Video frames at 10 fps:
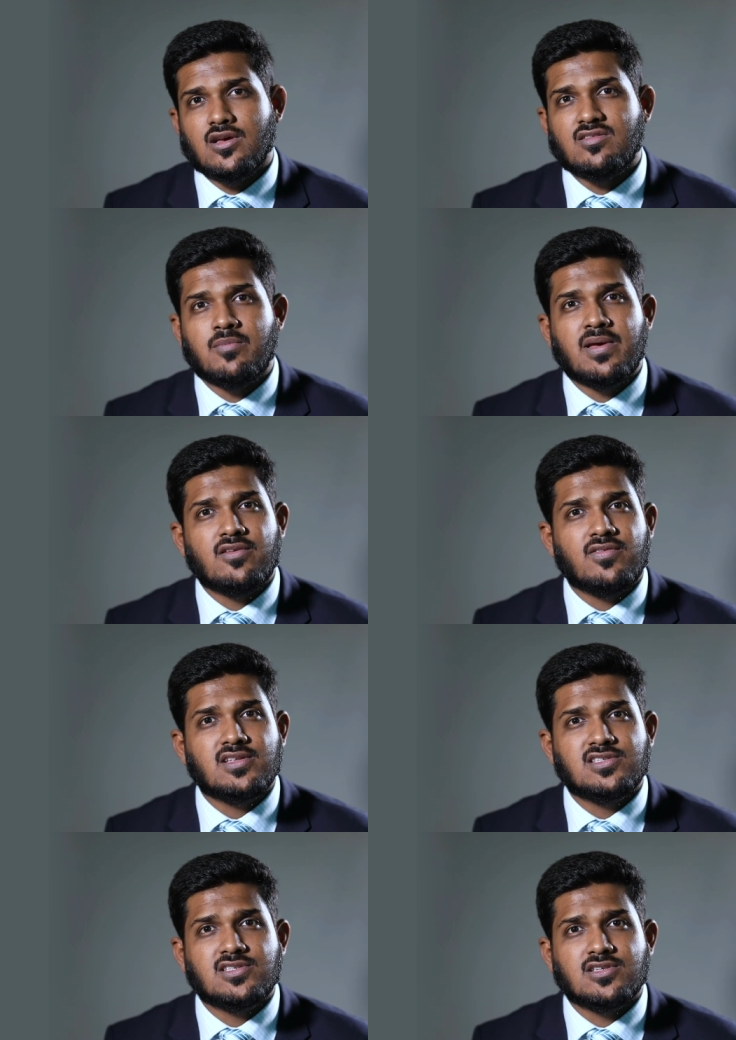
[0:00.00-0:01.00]
of the
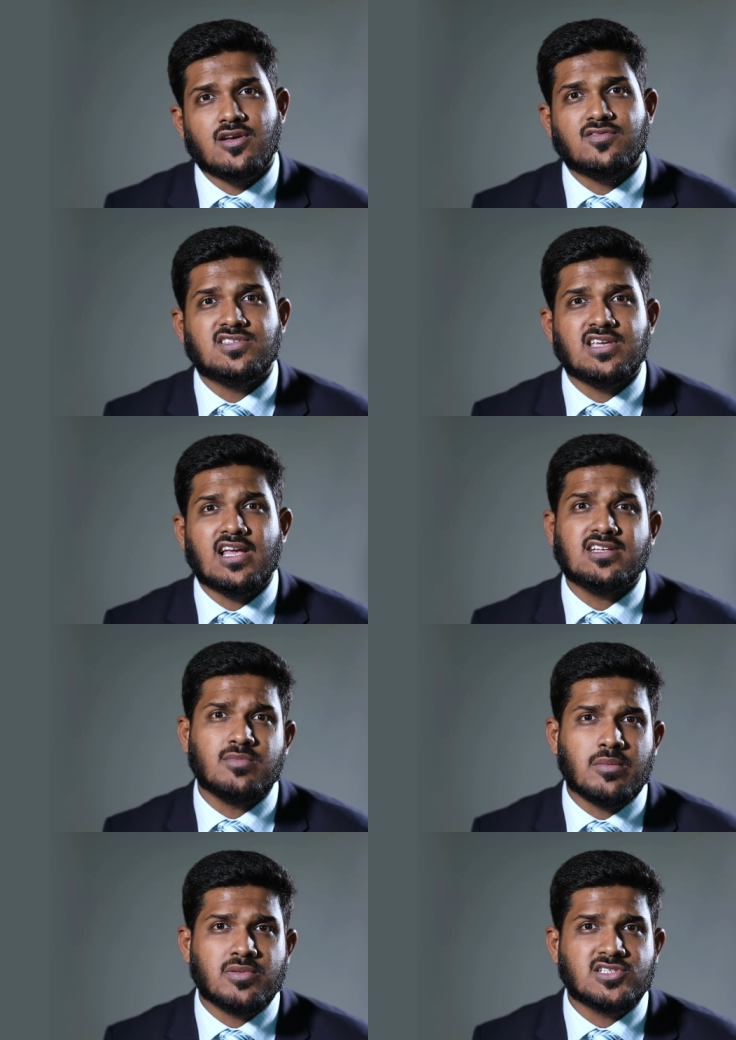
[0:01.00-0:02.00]
benefits of CILT
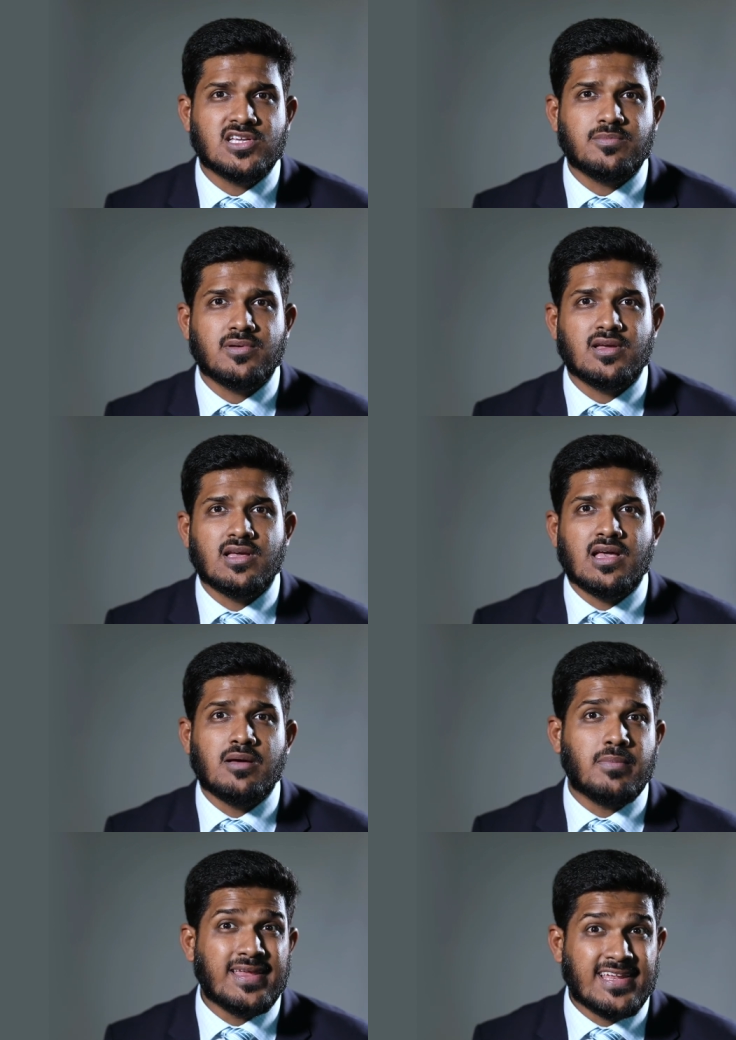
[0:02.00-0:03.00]
membership
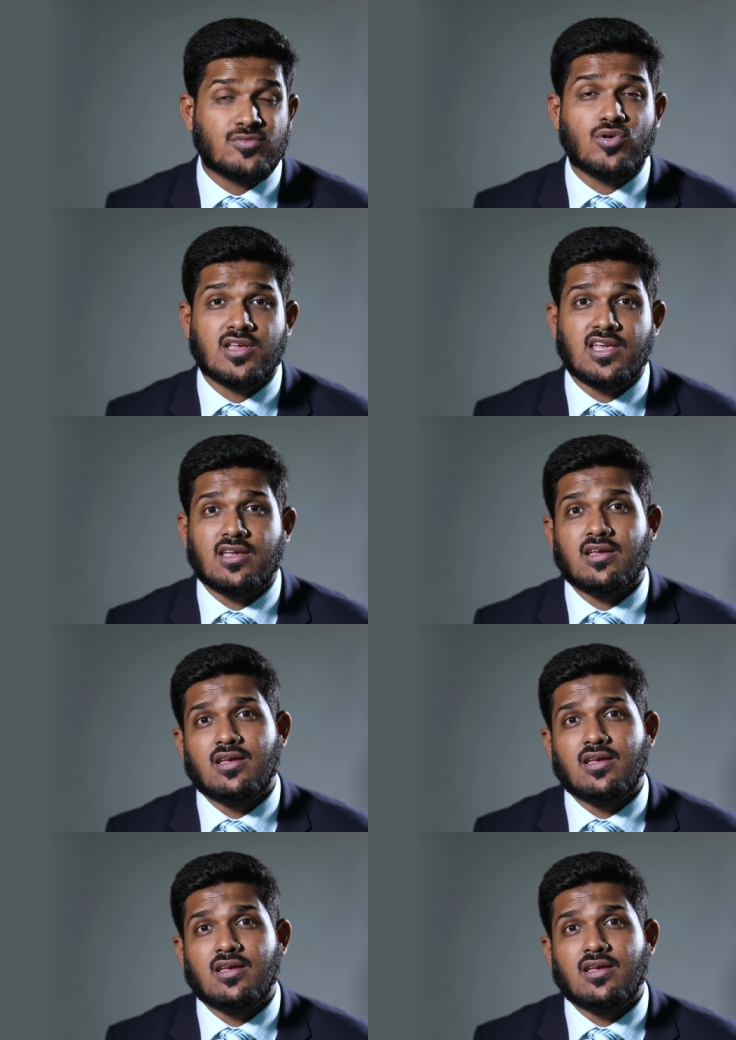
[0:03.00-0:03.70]
by networking.